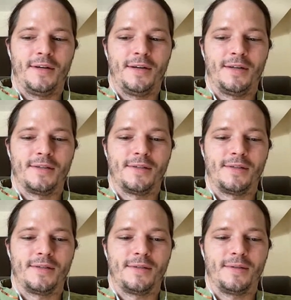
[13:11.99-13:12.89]

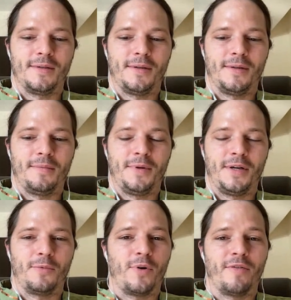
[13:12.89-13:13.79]
has uh,
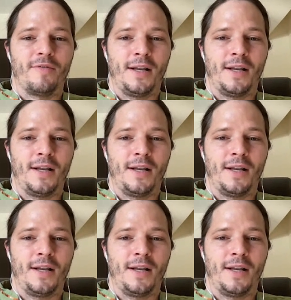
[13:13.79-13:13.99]
become quite